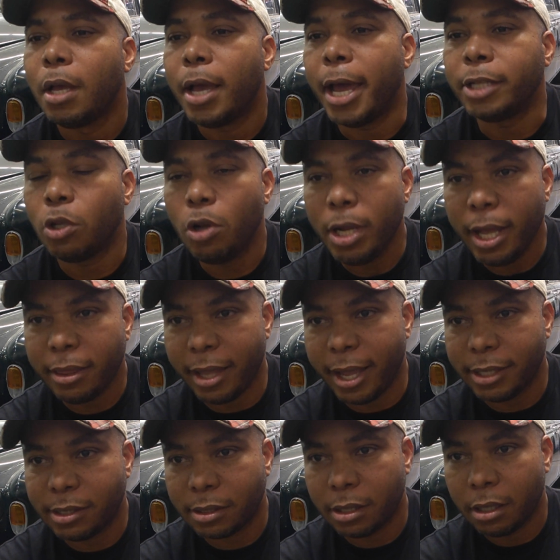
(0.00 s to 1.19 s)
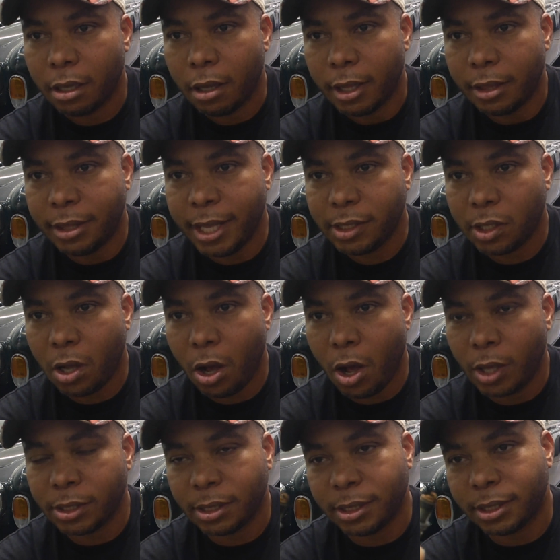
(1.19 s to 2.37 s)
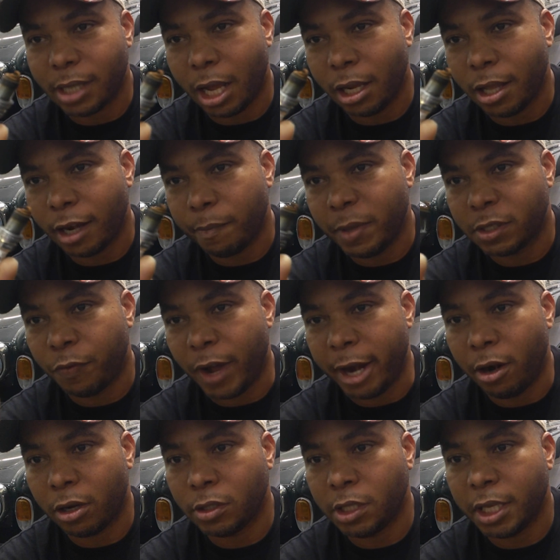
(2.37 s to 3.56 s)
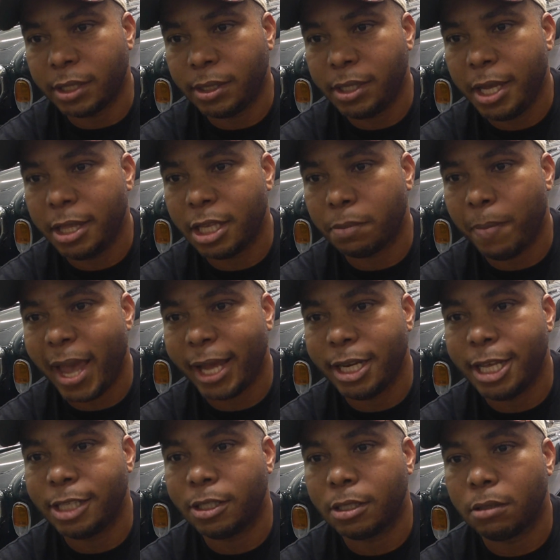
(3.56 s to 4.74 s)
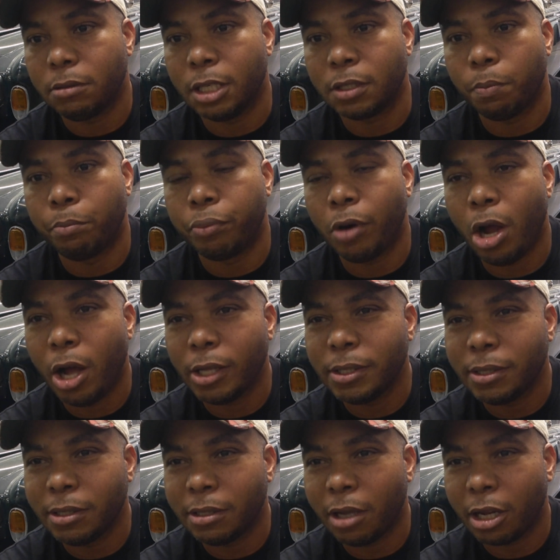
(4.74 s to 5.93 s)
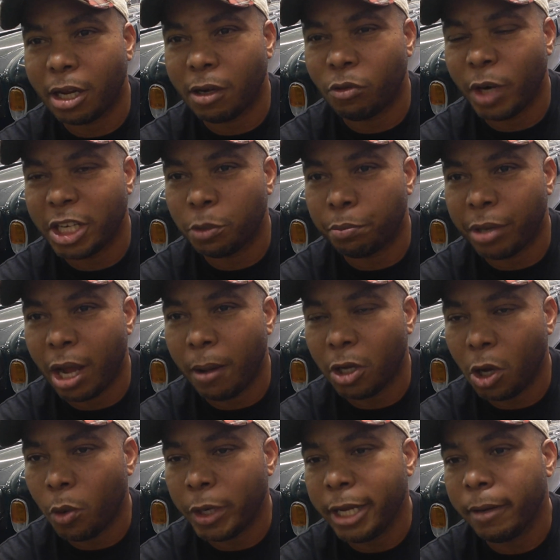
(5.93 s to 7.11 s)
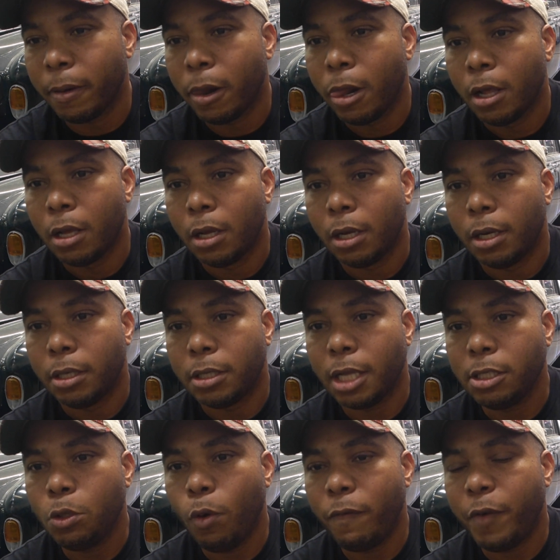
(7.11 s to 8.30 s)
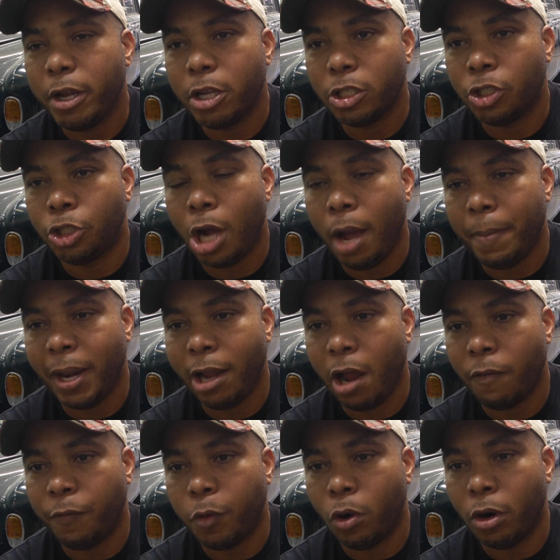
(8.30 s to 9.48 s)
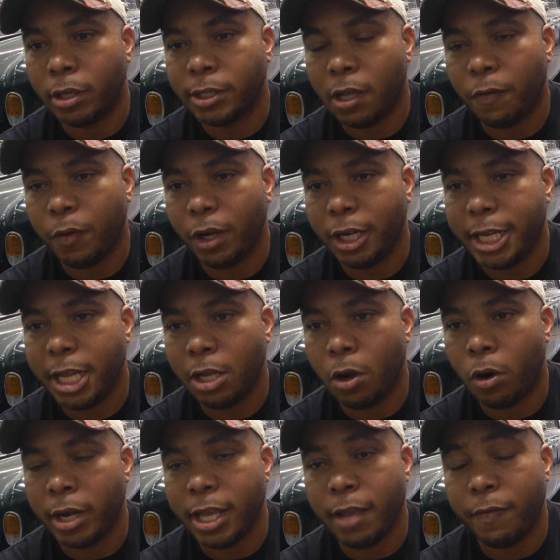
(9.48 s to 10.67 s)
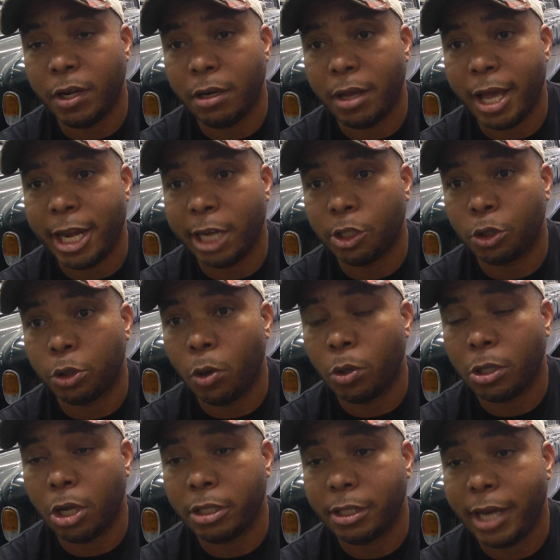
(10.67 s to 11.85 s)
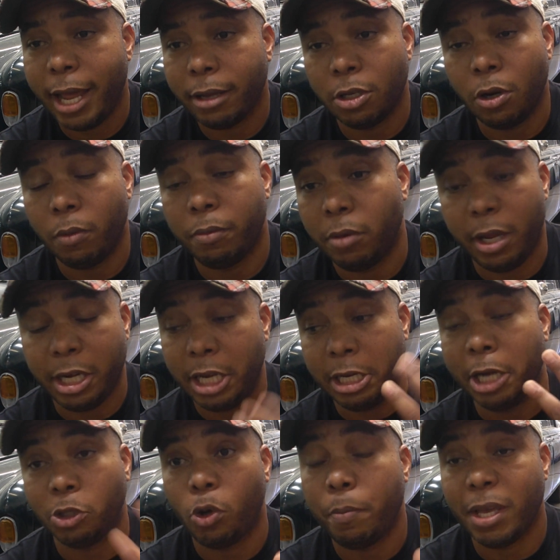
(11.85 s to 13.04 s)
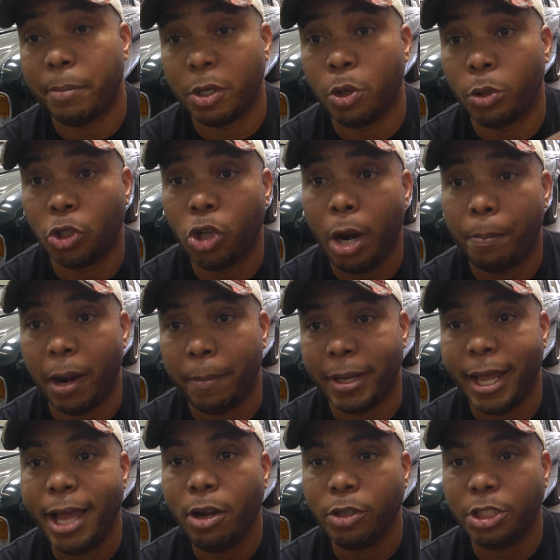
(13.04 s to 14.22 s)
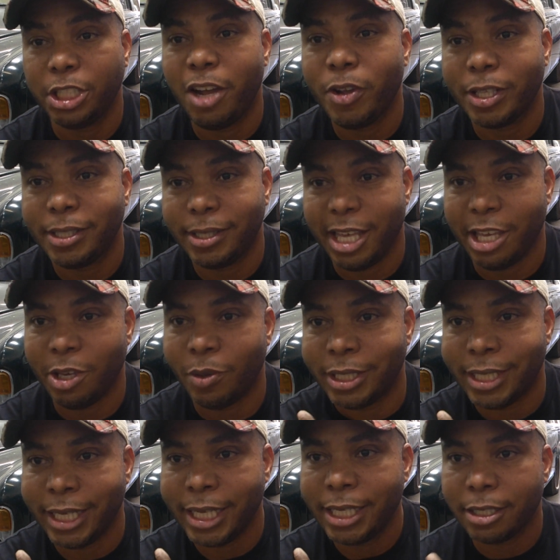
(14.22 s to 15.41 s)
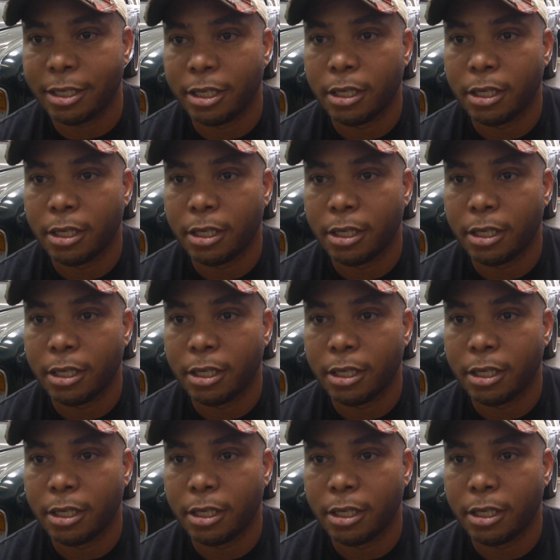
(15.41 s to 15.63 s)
And as you look at this, this causes a lot of misfire because you can see this manganese, this bronze, kind of reddish brown coating, doesn't do a very good job in allowing for self-cleaning or even electrode contact, and the electrode being able to do its job properly. Hello, Shell, good seeing you indeed.